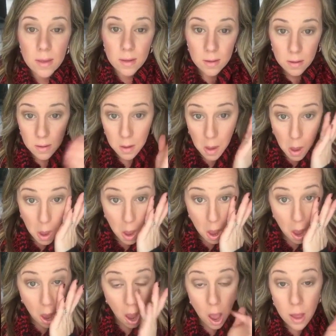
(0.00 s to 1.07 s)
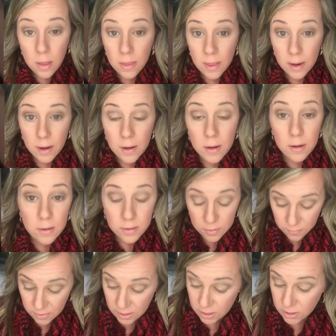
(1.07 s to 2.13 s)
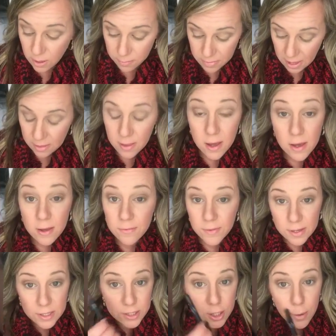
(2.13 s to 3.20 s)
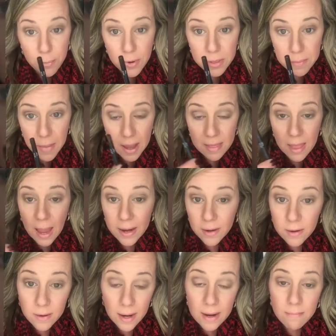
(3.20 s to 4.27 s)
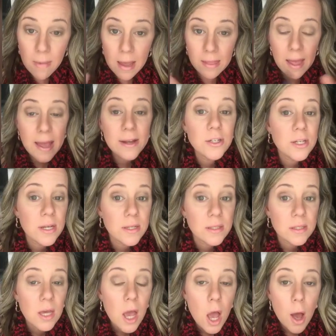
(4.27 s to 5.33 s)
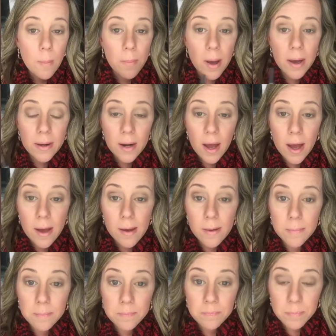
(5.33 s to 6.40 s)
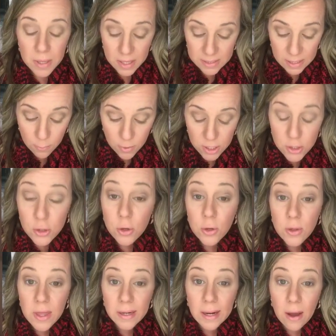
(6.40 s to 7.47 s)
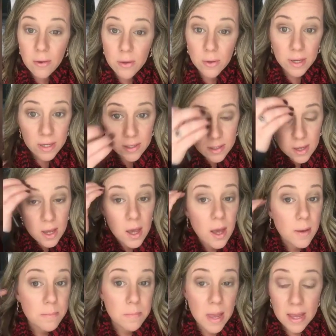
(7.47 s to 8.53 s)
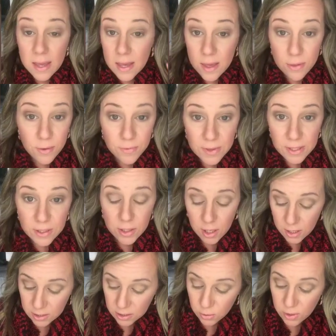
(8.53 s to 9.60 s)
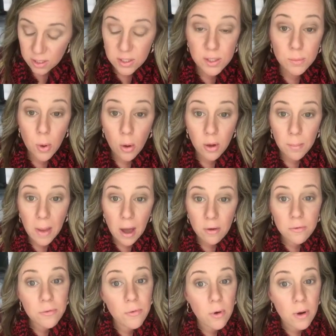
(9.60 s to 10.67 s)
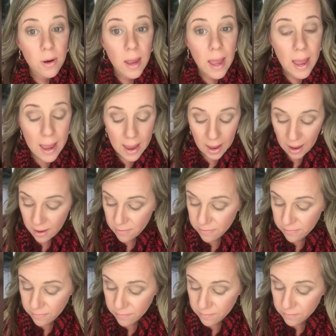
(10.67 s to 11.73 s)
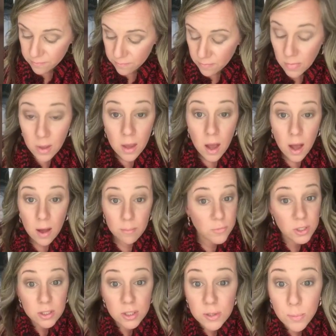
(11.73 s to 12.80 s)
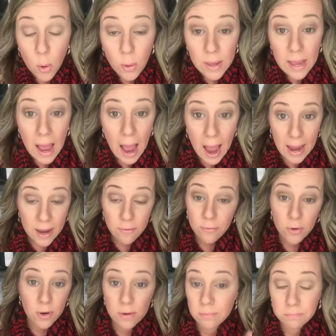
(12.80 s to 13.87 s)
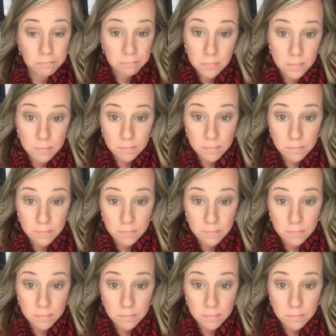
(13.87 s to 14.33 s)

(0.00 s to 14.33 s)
And then there, to finish up that look, finish up with my liner and my lashes. But because I want to show you then how you can make either of these looks, you could smoke them out for a just a smoky eye for